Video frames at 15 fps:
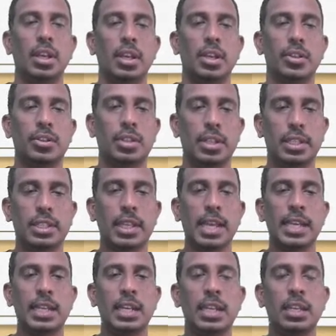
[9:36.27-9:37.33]
So the
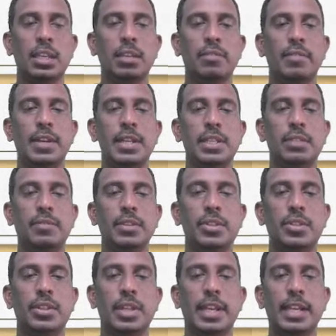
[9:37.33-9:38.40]
cyclic events
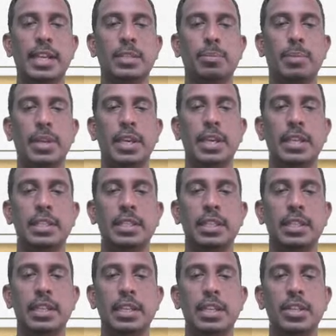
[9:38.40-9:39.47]
which takes place in
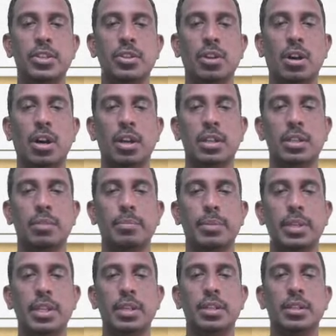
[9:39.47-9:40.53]
each
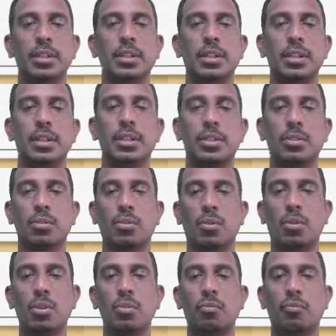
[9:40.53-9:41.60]
heartbeat, it is
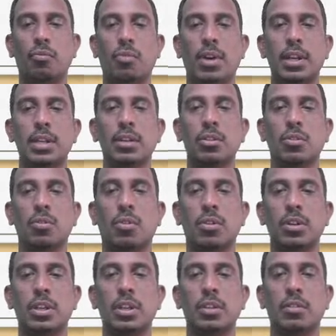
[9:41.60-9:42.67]
called one
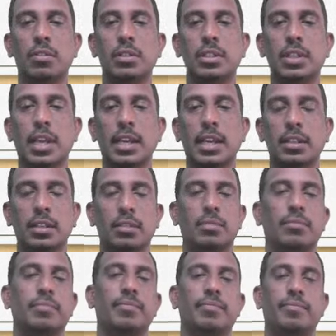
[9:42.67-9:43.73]
cardiac cycle.
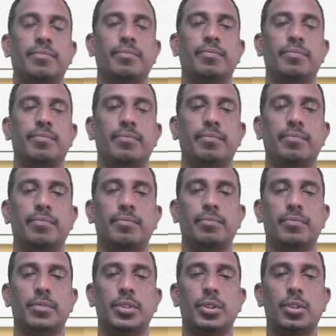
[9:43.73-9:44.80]

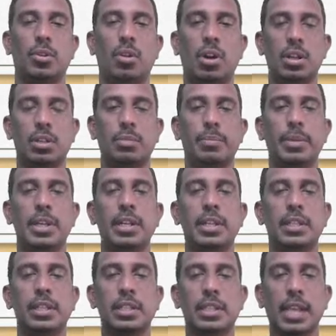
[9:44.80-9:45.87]
So heartbeat is
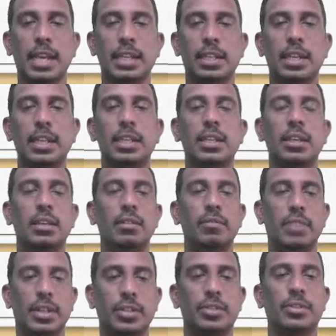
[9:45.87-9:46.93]
a cyclic
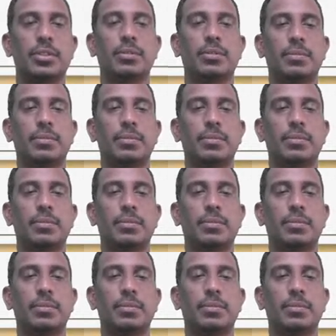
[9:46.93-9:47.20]
event.